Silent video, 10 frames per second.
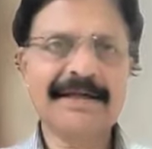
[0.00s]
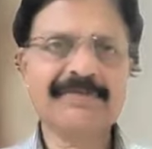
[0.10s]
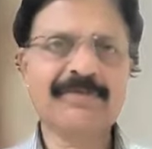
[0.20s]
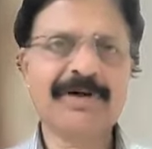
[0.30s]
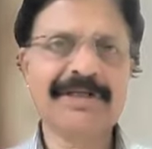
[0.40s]
That
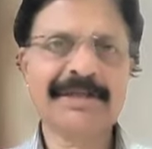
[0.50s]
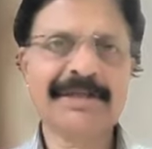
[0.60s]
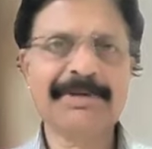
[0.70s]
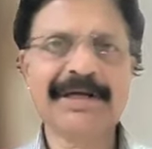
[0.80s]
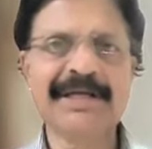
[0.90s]
is what is
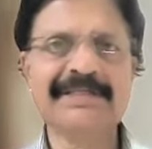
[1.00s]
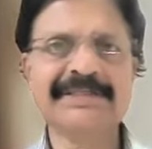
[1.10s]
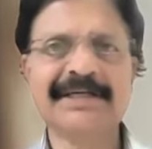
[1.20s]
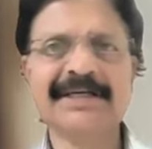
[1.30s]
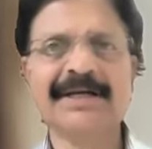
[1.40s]

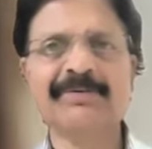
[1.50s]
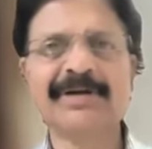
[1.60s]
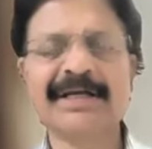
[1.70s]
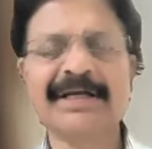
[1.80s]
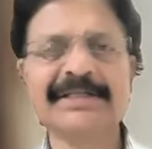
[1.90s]
upregulation and
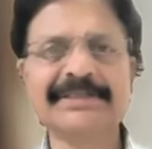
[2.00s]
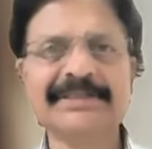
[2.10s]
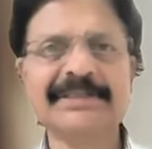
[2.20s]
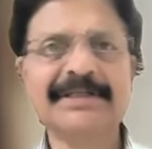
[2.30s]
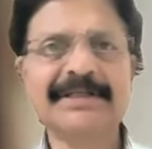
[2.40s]

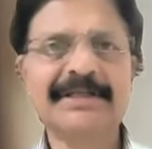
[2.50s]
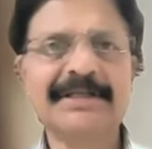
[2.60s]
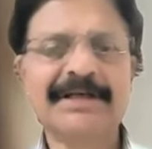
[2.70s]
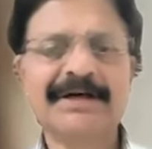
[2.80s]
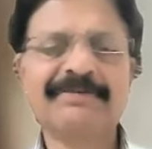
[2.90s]
downregulation
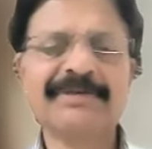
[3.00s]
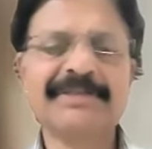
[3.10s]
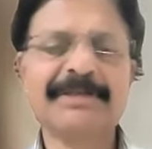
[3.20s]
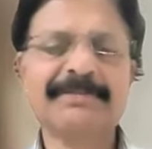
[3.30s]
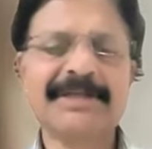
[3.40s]
of
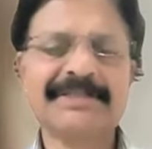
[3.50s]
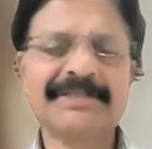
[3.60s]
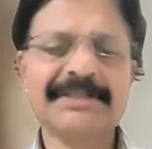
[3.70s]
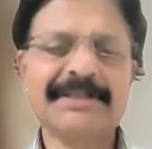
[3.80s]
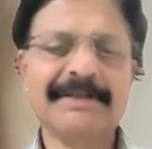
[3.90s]

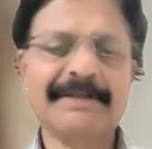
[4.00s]
receptors.